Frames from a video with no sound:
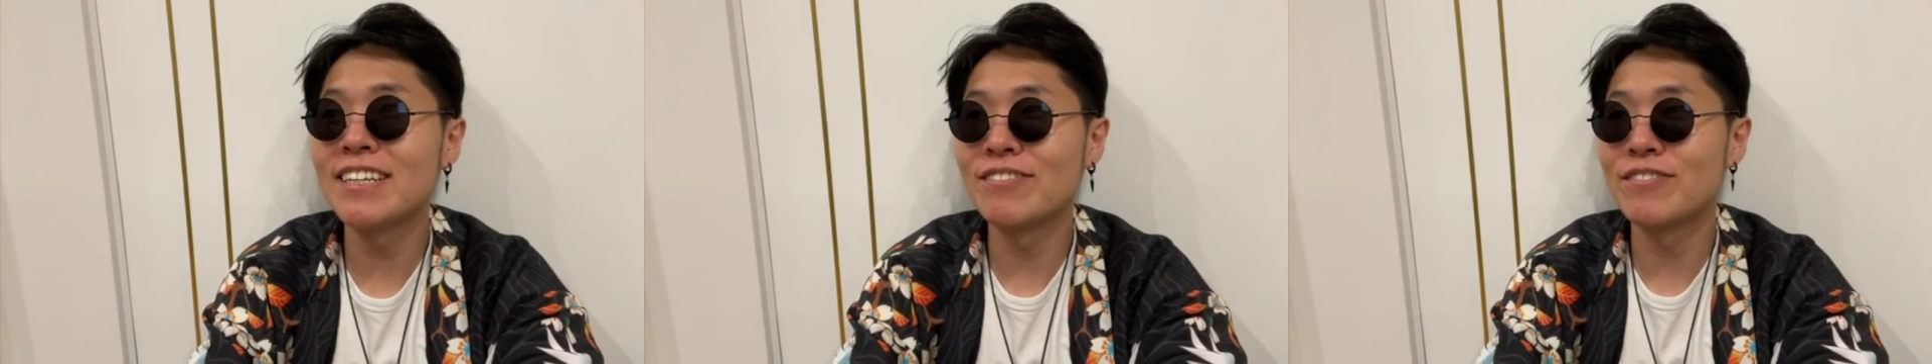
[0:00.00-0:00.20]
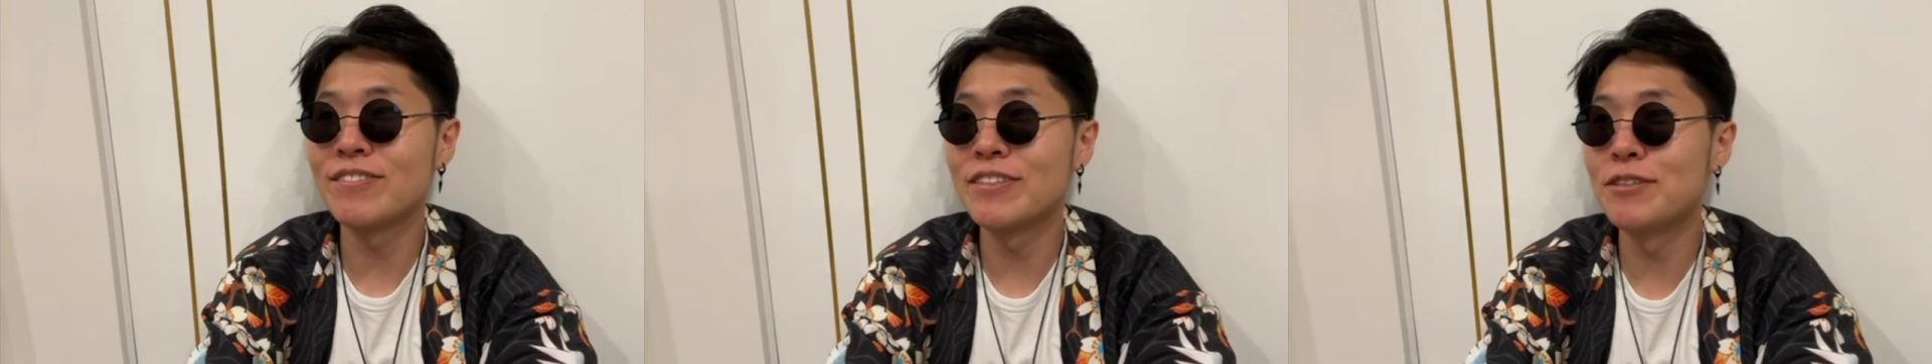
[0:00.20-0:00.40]

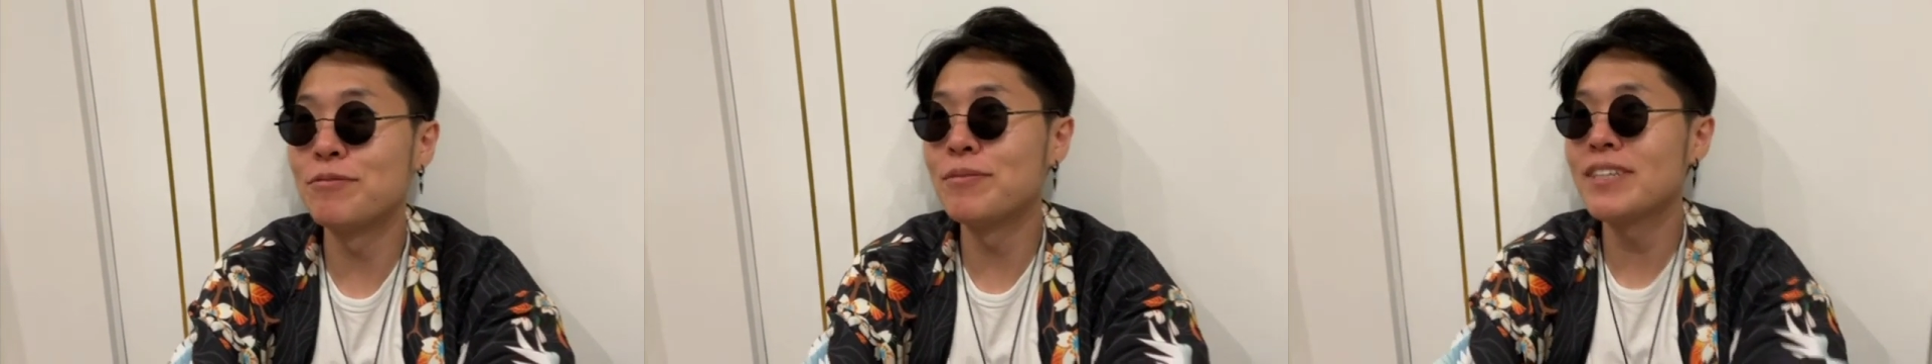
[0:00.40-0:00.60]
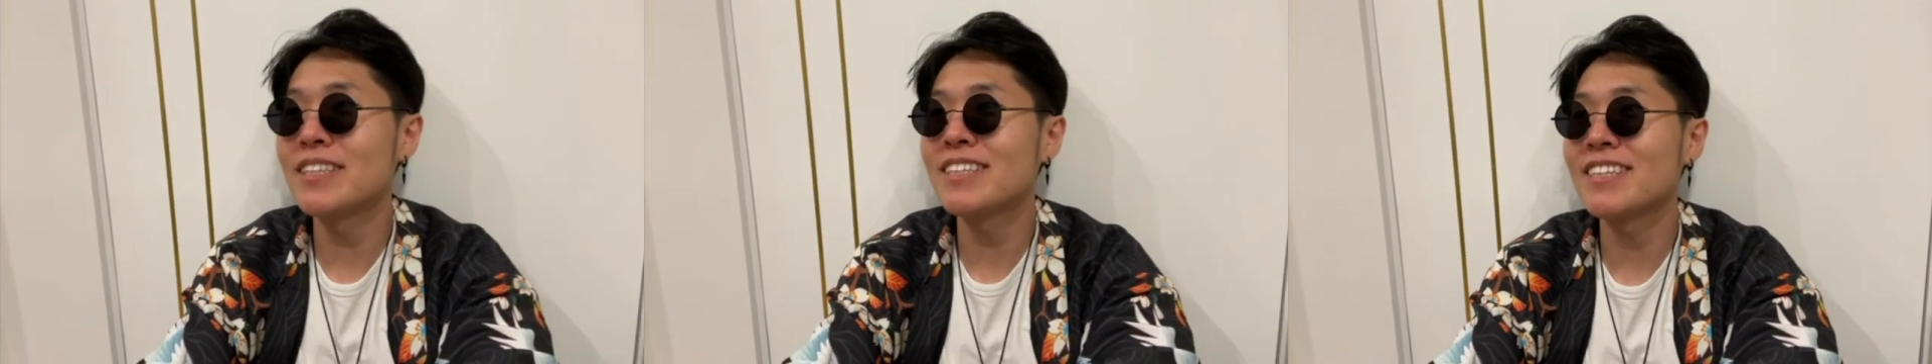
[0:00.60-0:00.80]
and
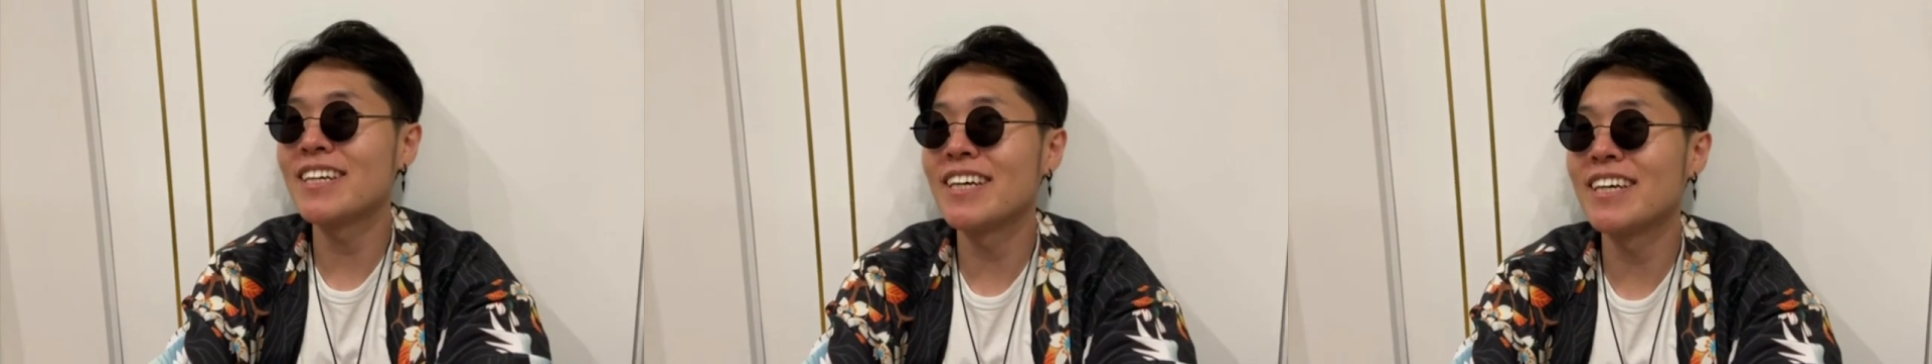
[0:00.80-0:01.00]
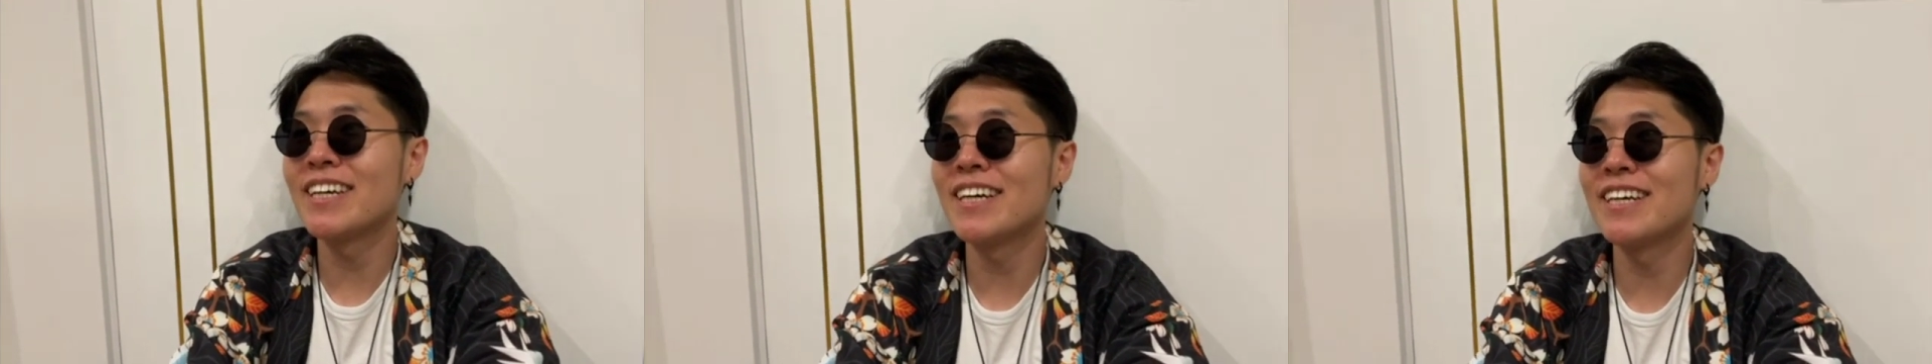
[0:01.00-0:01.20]
film it
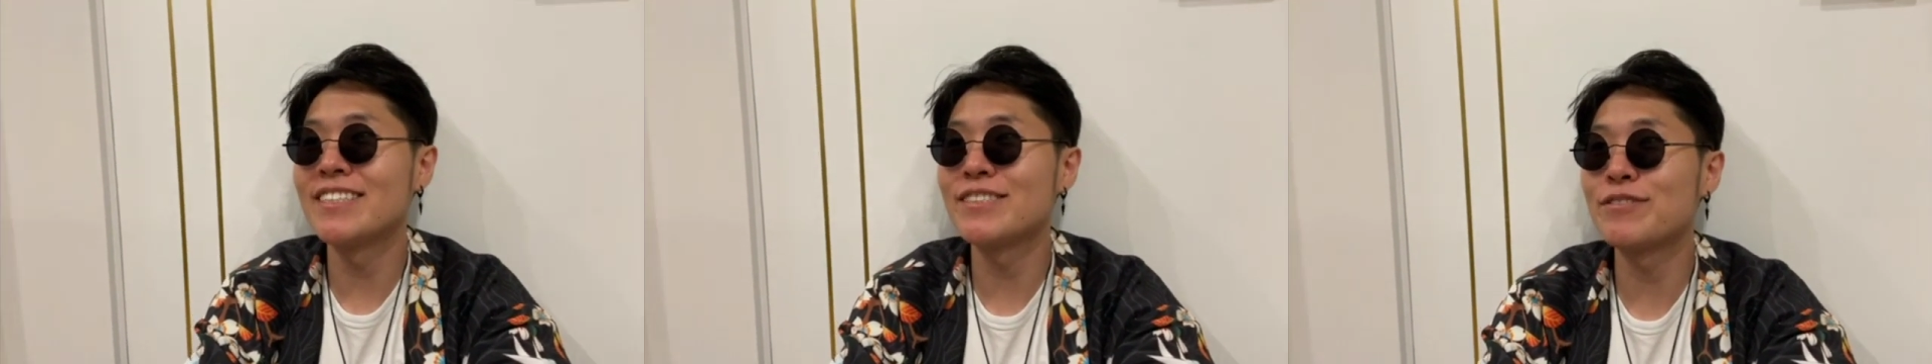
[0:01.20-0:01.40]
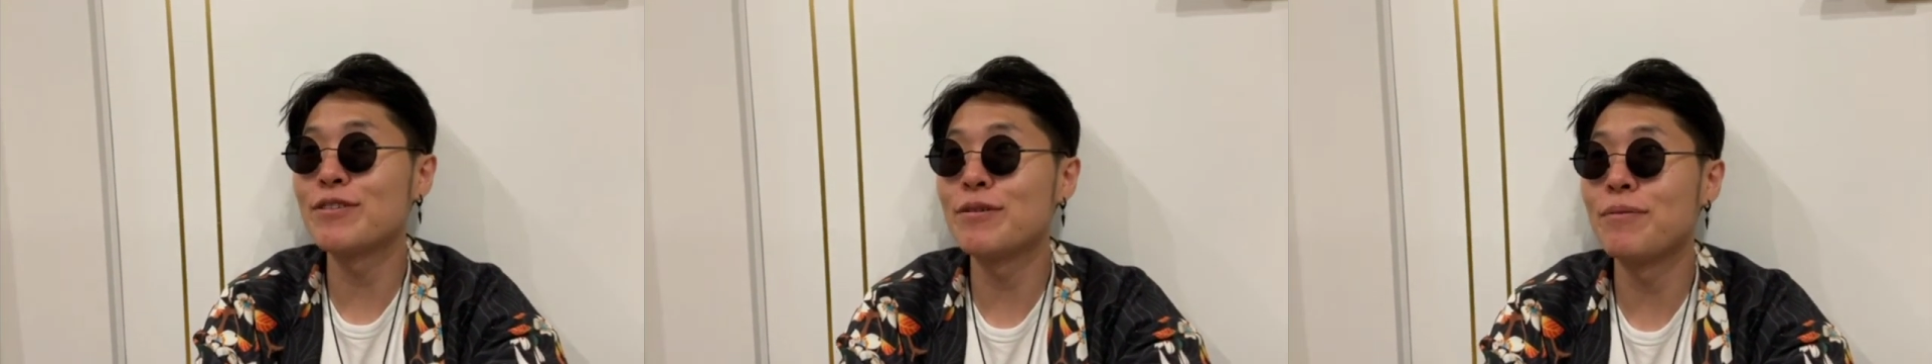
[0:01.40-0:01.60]

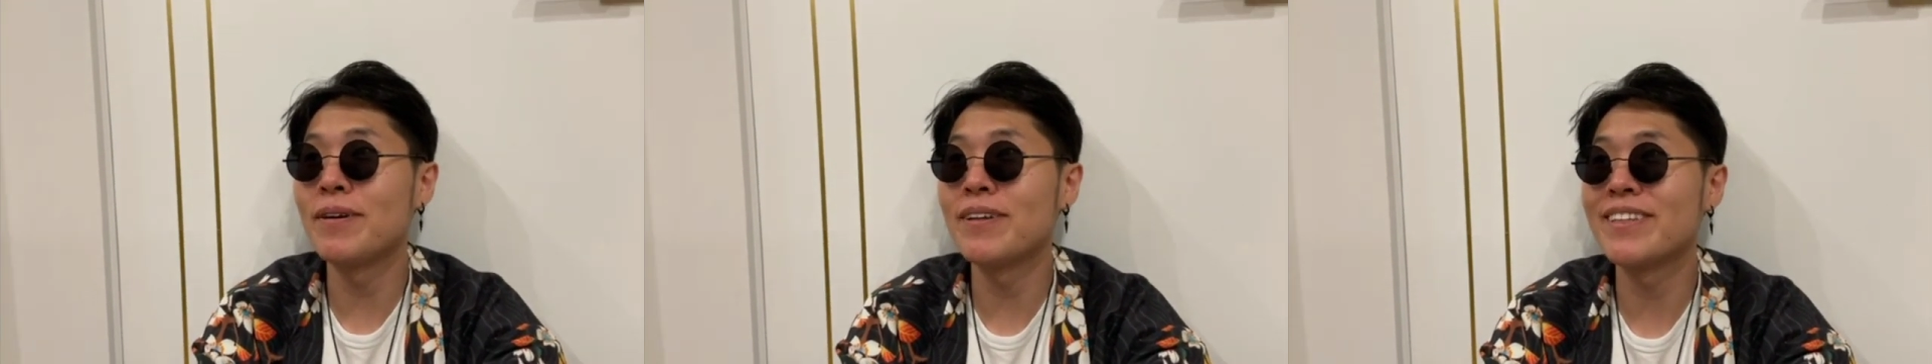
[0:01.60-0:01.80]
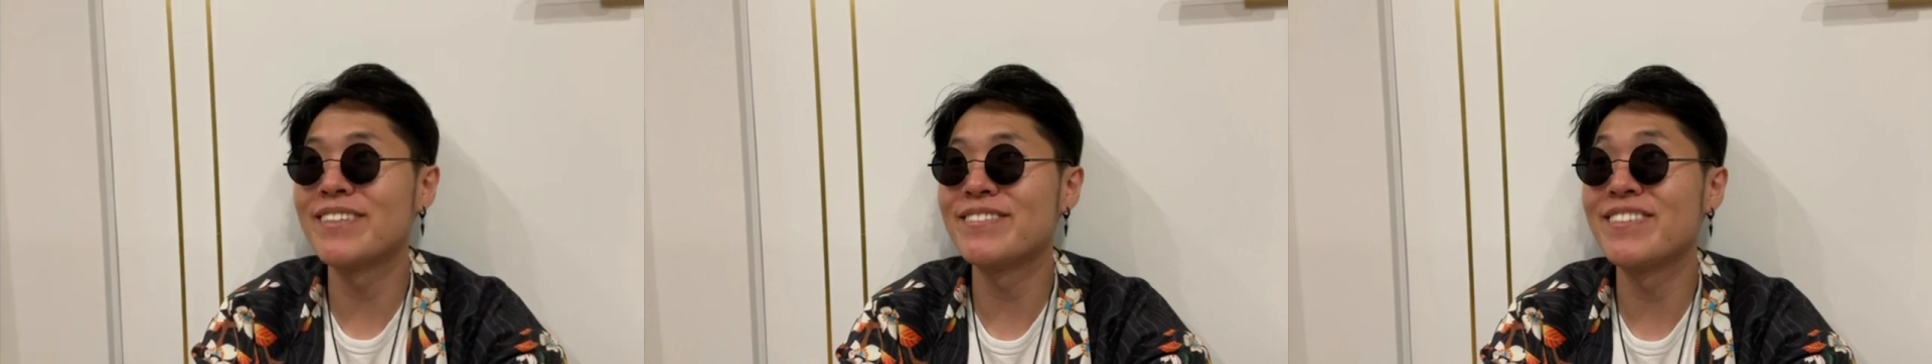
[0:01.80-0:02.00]
and
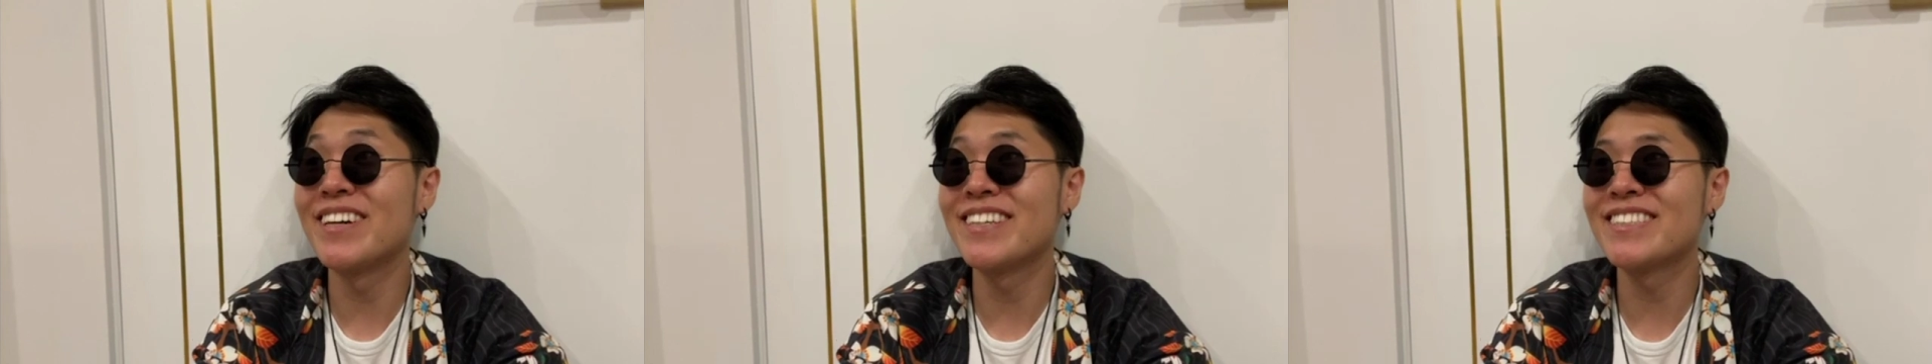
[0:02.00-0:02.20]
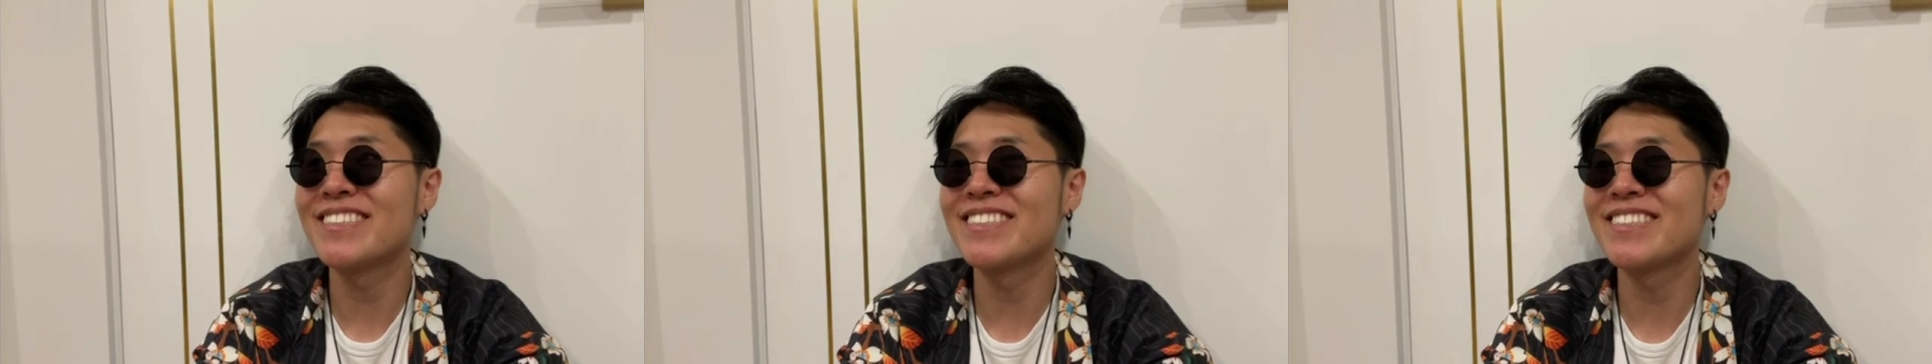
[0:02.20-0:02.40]
stream on the
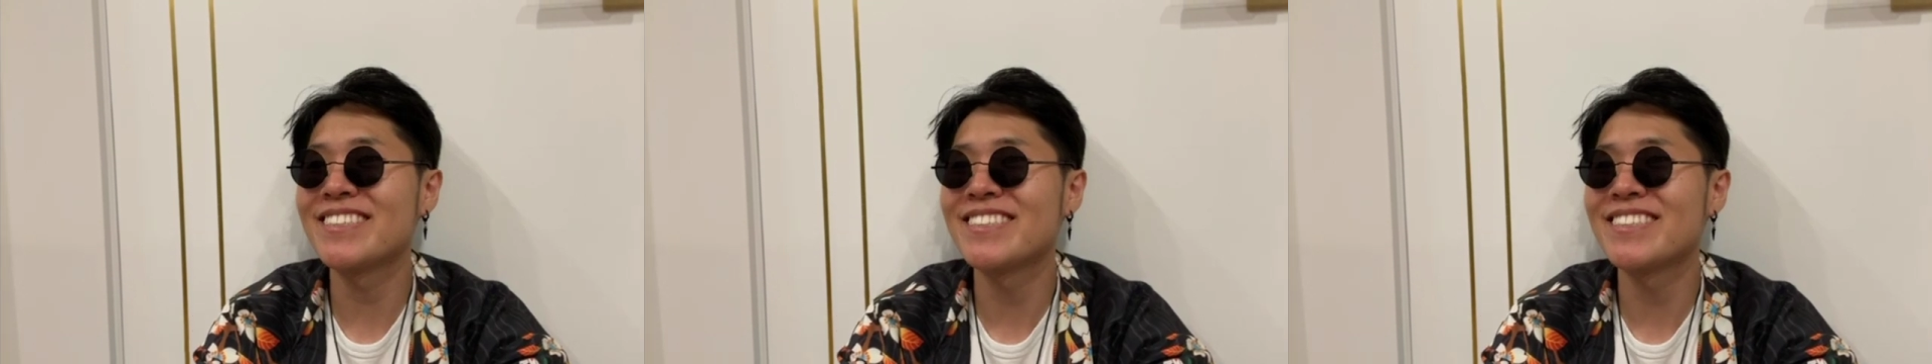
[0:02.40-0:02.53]
Rust.